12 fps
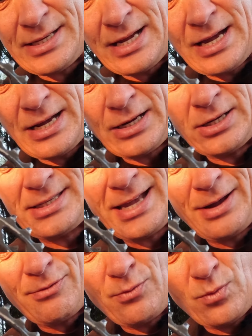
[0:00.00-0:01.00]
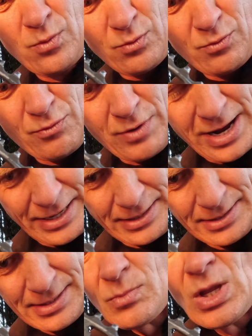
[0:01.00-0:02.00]
cassette
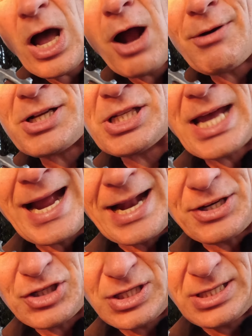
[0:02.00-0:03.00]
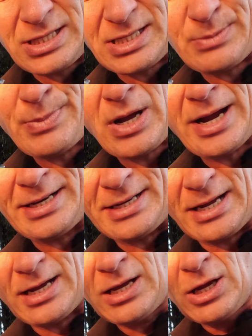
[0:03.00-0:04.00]
rings are attached to the
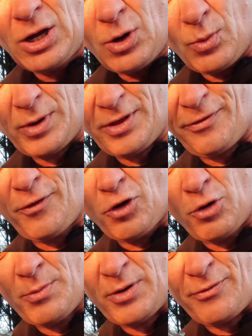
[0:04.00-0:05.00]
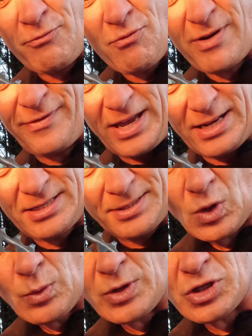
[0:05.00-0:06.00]
spider with a form of rivet
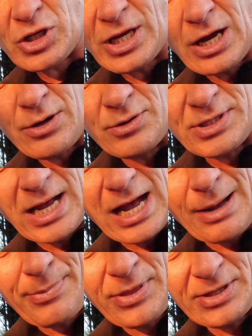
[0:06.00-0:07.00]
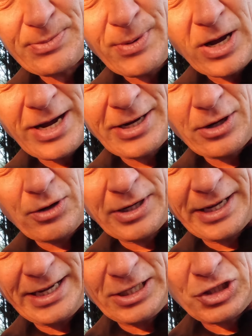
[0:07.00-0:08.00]
which goes up the spider
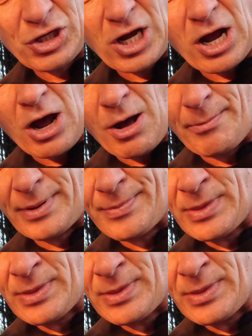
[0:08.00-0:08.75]
on each arm.